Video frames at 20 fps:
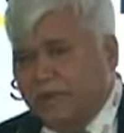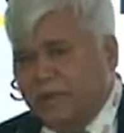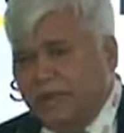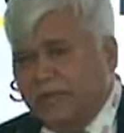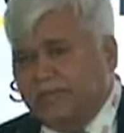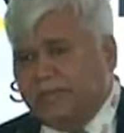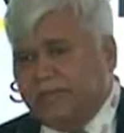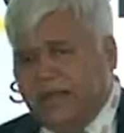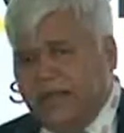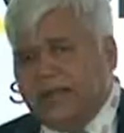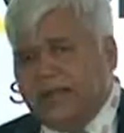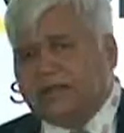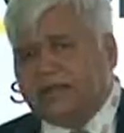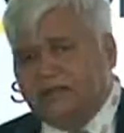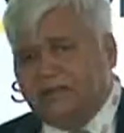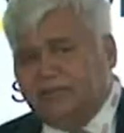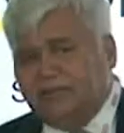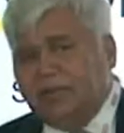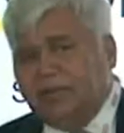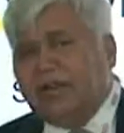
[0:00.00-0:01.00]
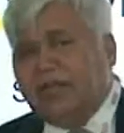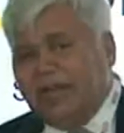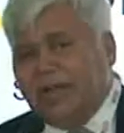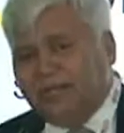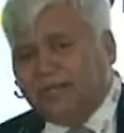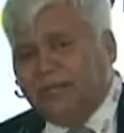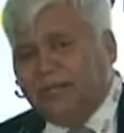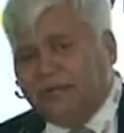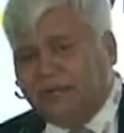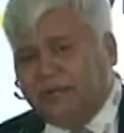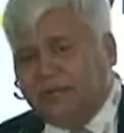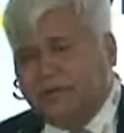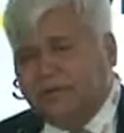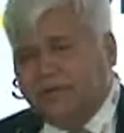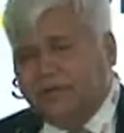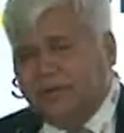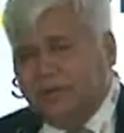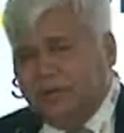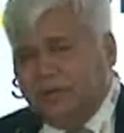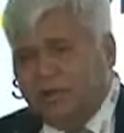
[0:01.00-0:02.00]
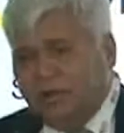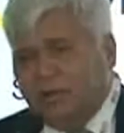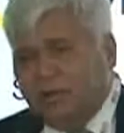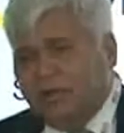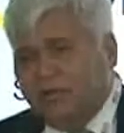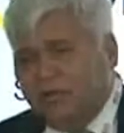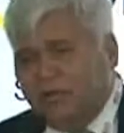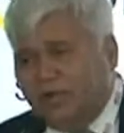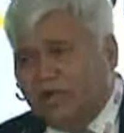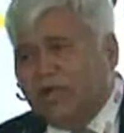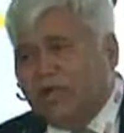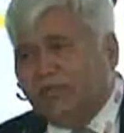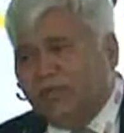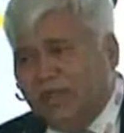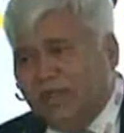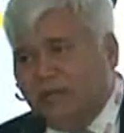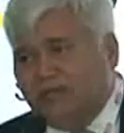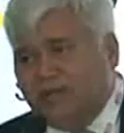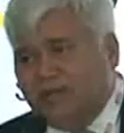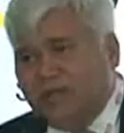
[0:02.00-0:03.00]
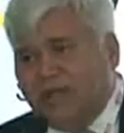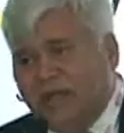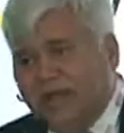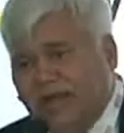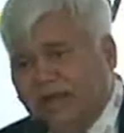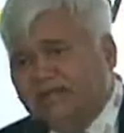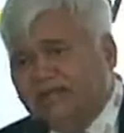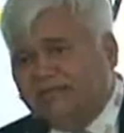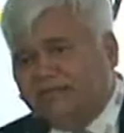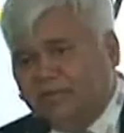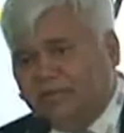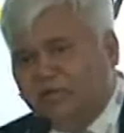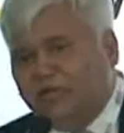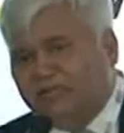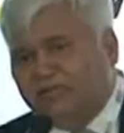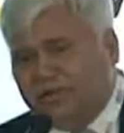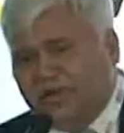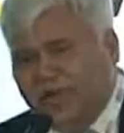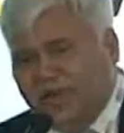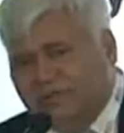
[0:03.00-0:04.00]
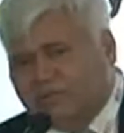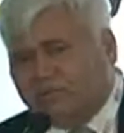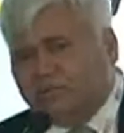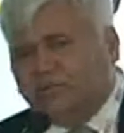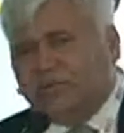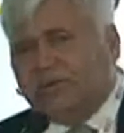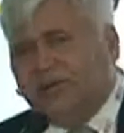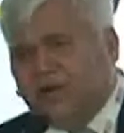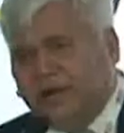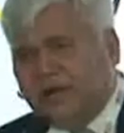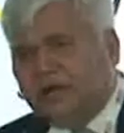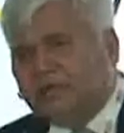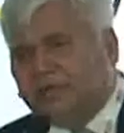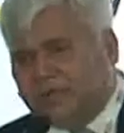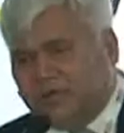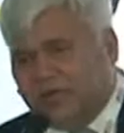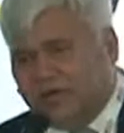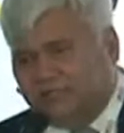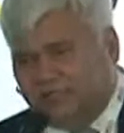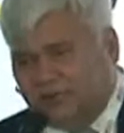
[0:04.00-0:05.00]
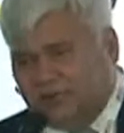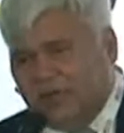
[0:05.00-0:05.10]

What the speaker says: And that will happen. Only when we have, you know, we have to be ahead of the curve.